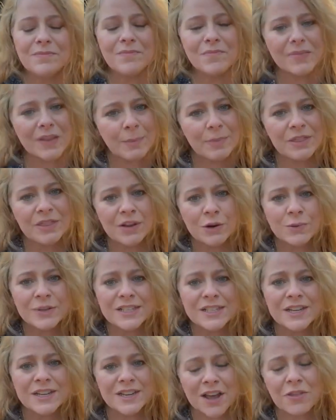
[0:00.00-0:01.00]
But there
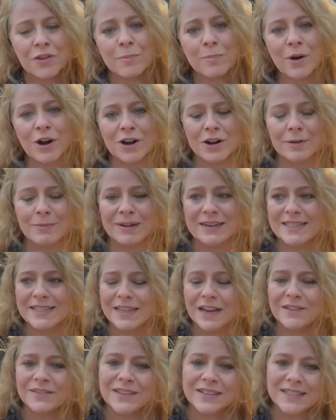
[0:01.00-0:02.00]
was another part of
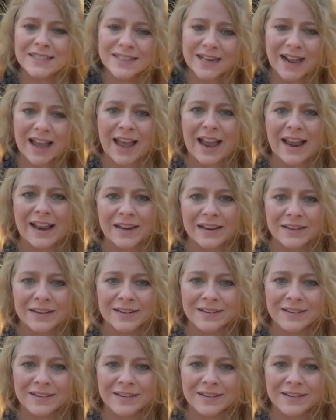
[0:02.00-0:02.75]
myself that said, hey,